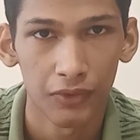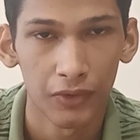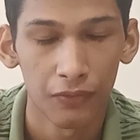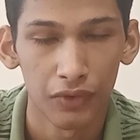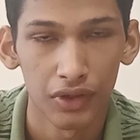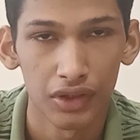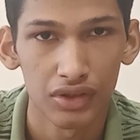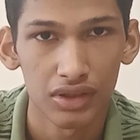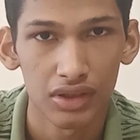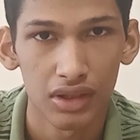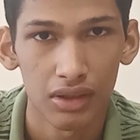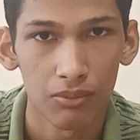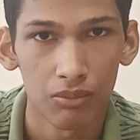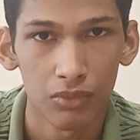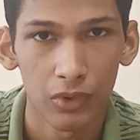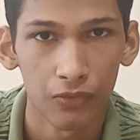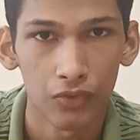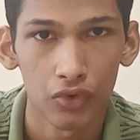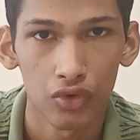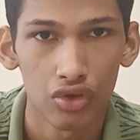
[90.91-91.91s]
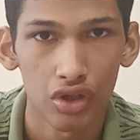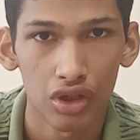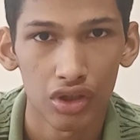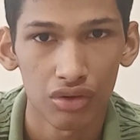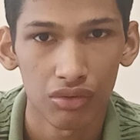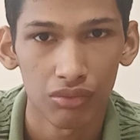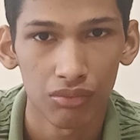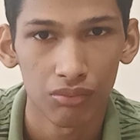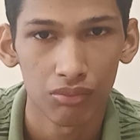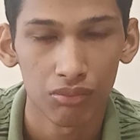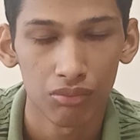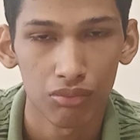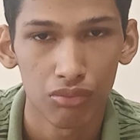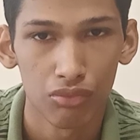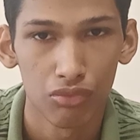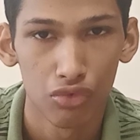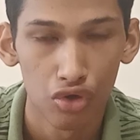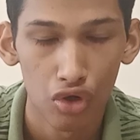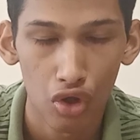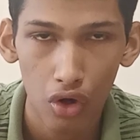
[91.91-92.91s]
If you just
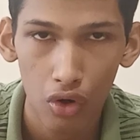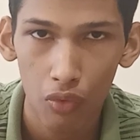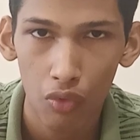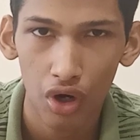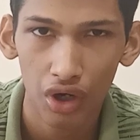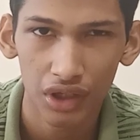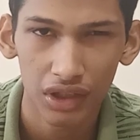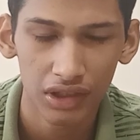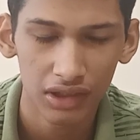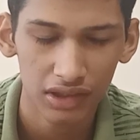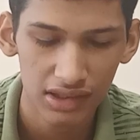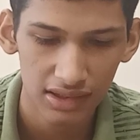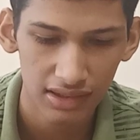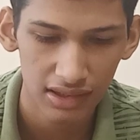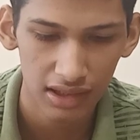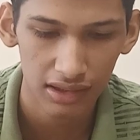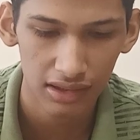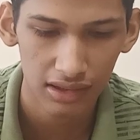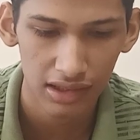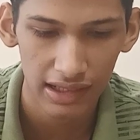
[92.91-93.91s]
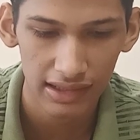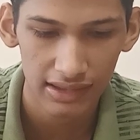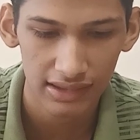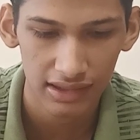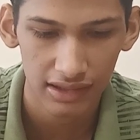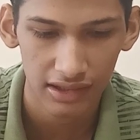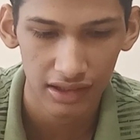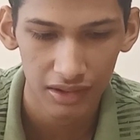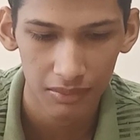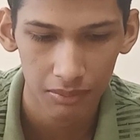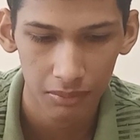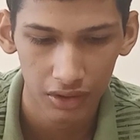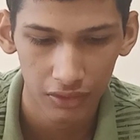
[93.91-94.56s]
know what it is, then that's great.